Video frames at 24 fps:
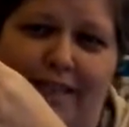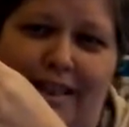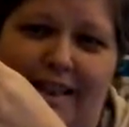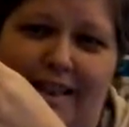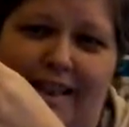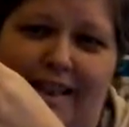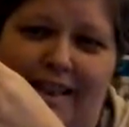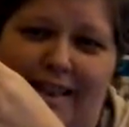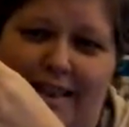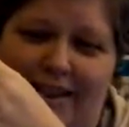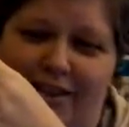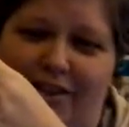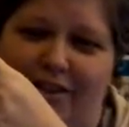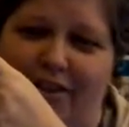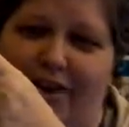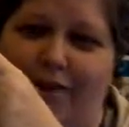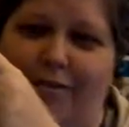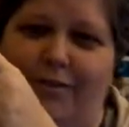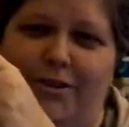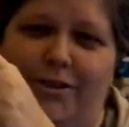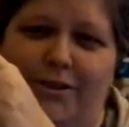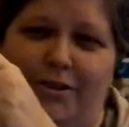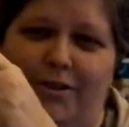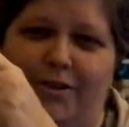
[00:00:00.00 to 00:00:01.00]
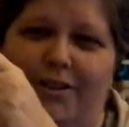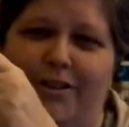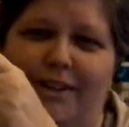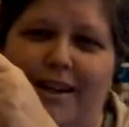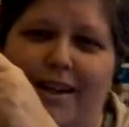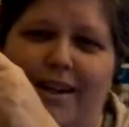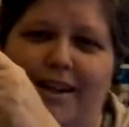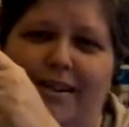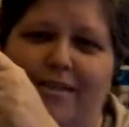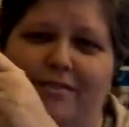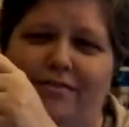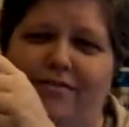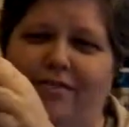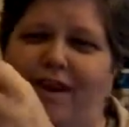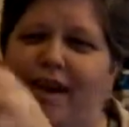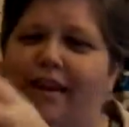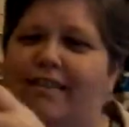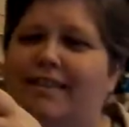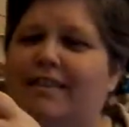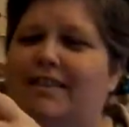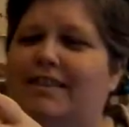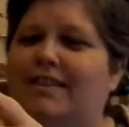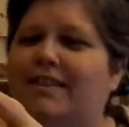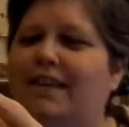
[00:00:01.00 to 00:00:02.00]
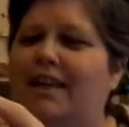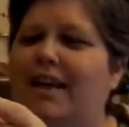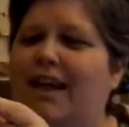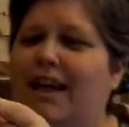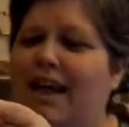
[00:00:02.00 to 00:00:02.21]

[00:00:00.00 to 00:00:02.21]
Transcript: cent sticker. I was so excited to find this.